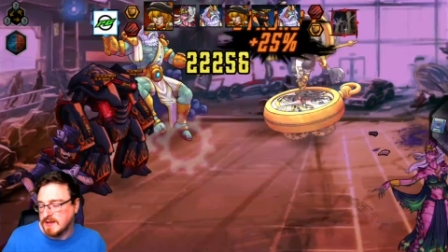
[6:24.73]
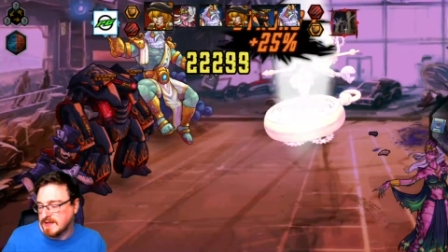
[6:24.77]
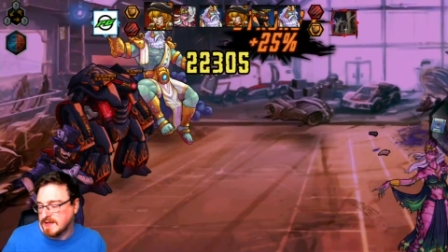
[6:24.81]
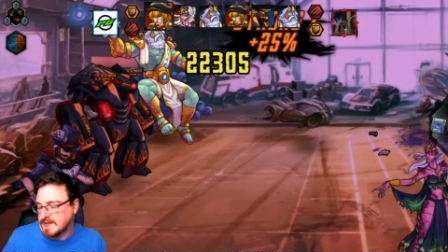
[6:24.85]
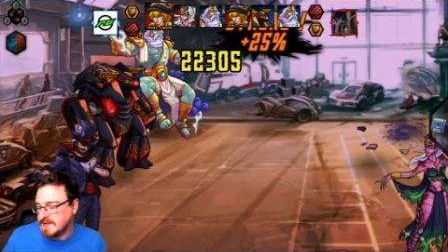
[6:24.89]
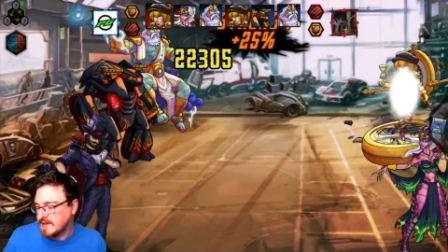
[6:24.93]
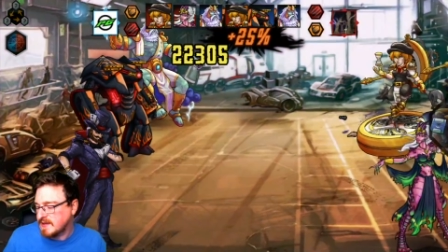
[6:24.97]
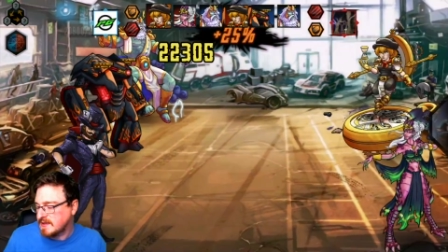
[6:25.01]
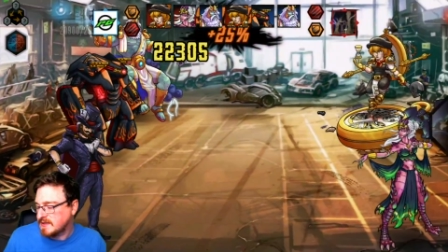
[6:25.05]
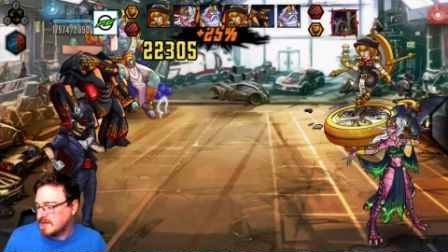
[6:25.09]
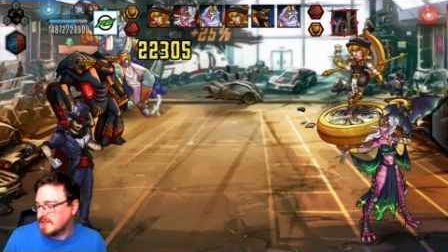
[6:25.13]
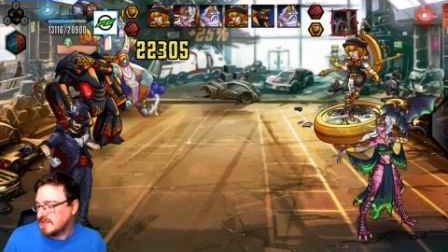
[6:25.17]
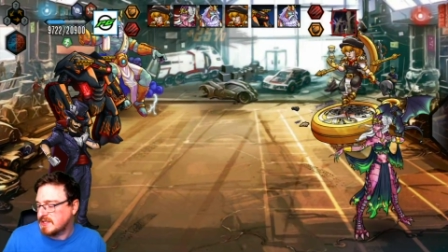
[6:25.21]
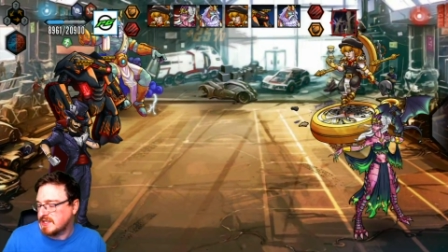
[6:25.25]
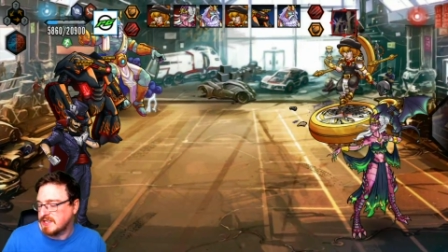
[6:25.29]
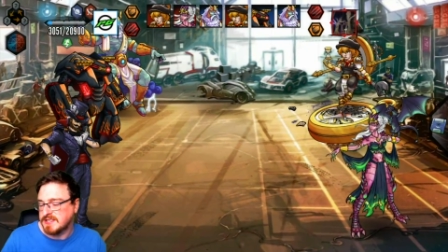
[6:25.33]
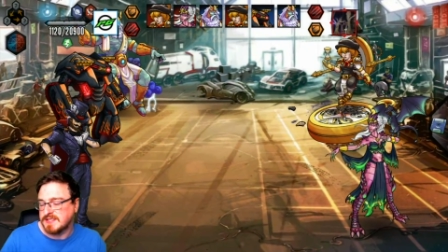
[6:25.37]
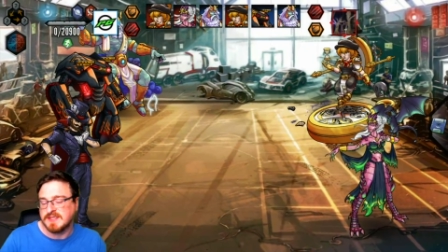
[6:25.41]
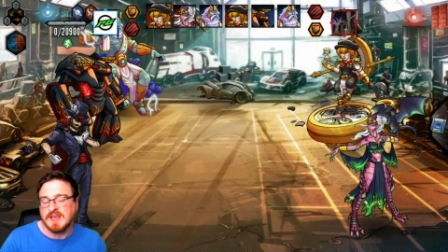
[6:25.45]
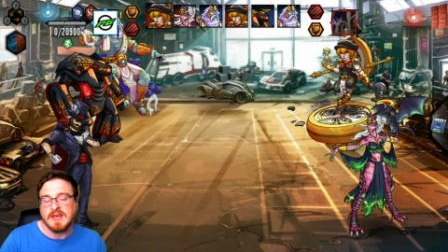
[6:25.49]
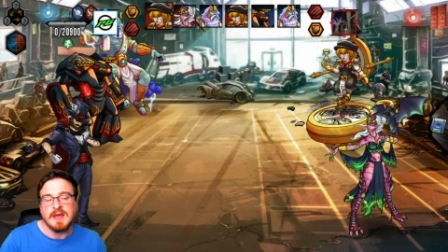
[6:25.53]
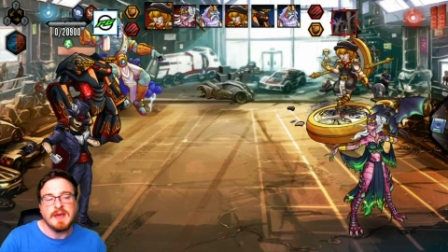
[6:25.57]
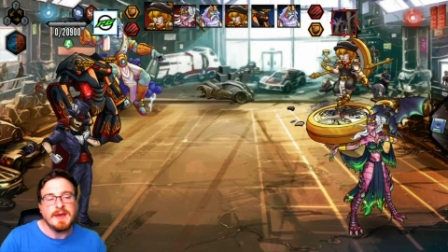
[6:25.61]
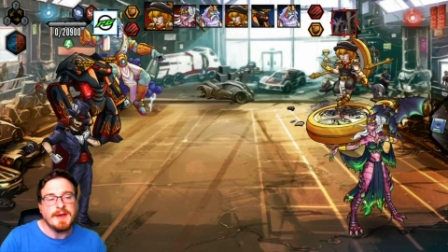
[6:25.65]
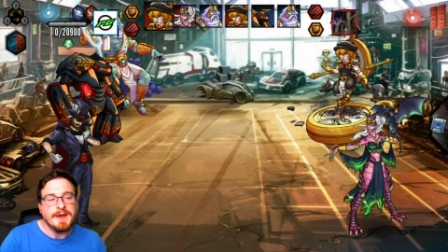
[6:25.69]
is, is
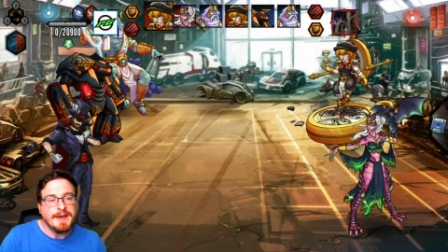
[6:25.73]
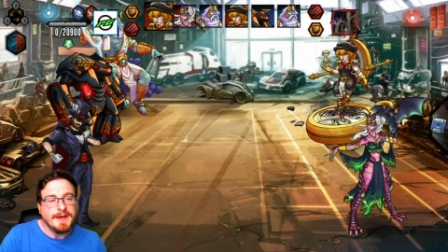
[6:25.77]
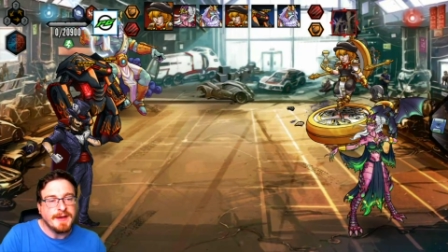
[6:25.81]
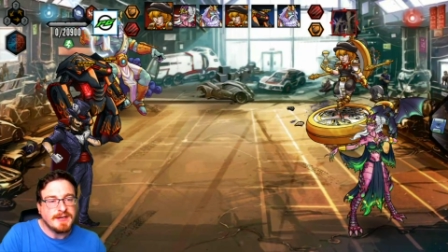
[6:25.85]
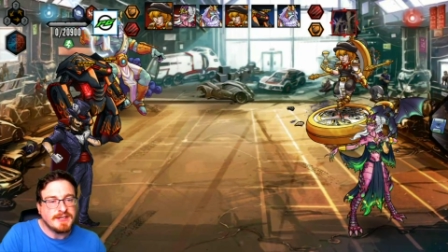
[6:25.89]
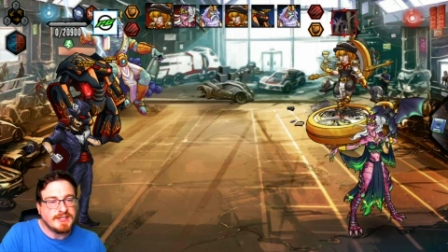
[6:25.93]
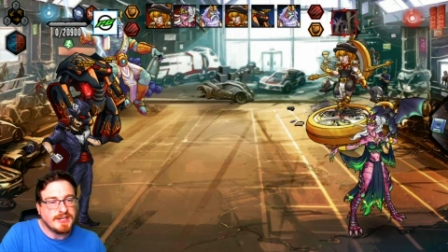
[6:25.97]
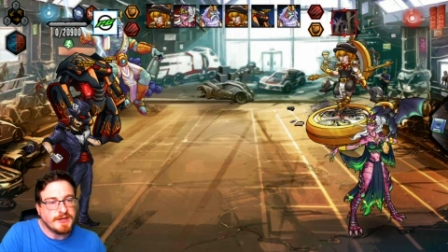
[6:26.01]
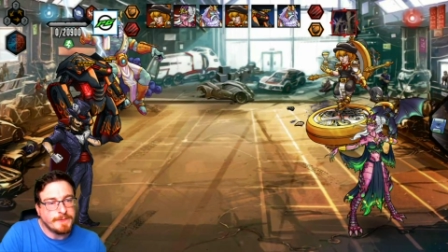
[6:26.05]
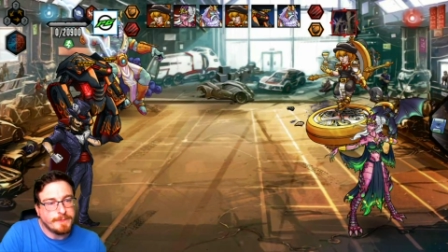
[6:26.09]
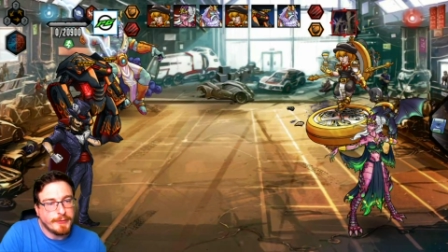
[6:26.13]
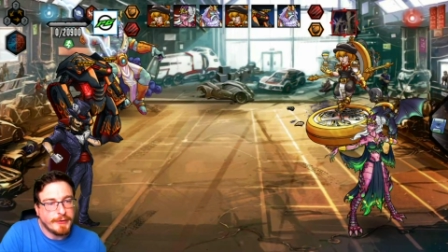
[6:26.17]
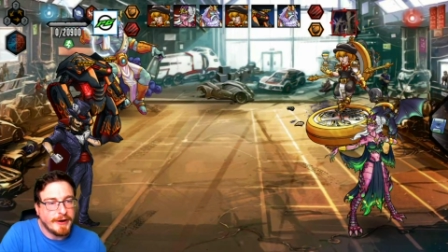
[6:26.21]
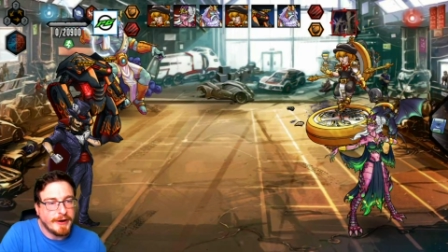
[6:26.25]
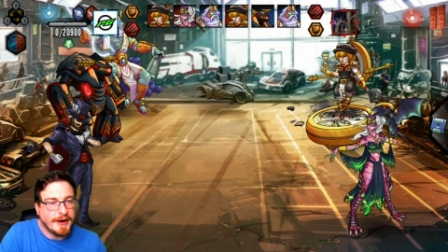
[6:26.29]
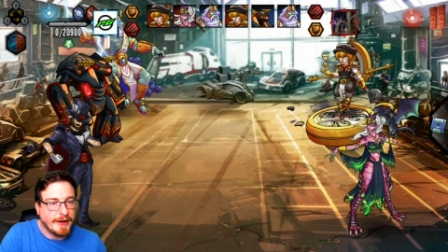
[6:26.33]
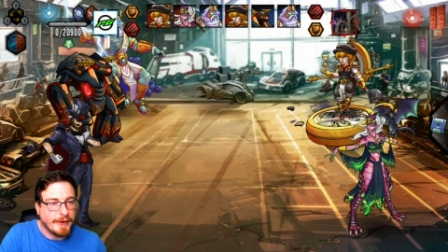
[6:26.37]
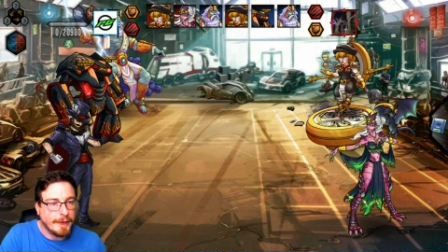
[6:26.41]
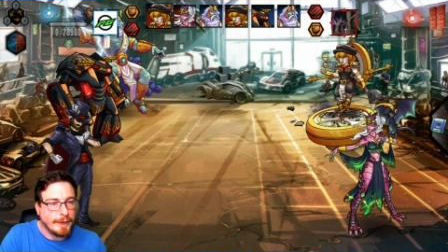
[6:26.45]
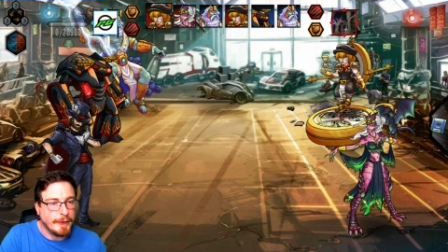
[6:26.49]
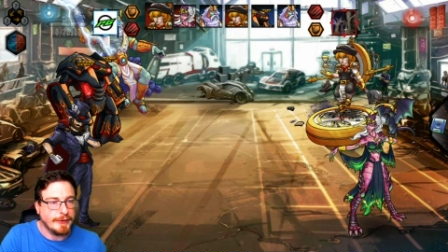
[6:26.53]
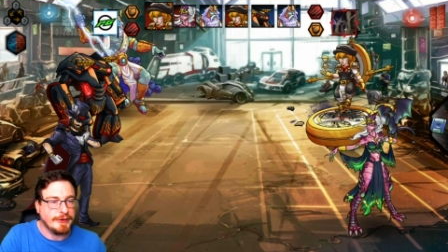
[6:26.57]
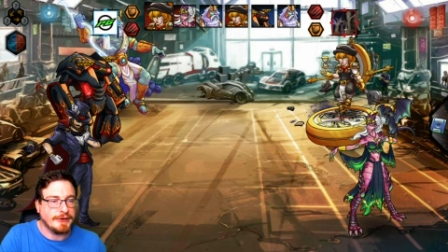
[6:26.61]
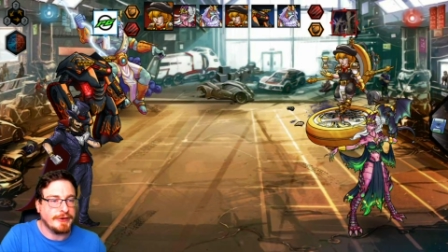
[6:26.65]
she's she's pretty good.